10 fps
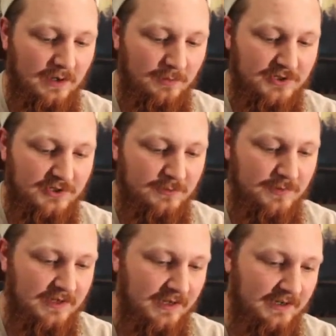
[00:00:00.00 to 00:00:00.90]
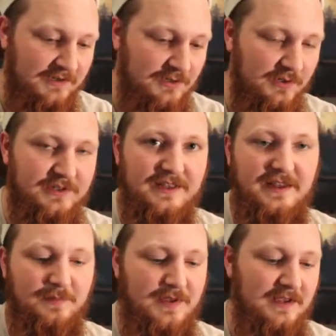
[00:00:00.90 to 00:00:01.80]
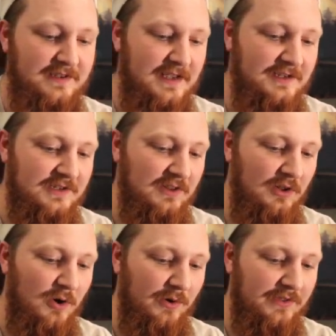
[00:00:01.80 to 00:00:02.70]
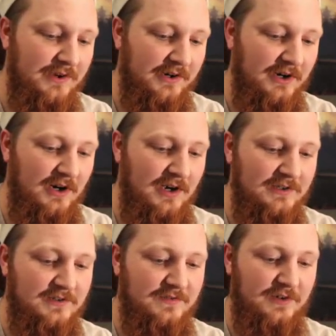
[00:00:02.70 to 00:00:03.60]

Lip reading: which should be kind of soon, because I think PSA just lowered their cost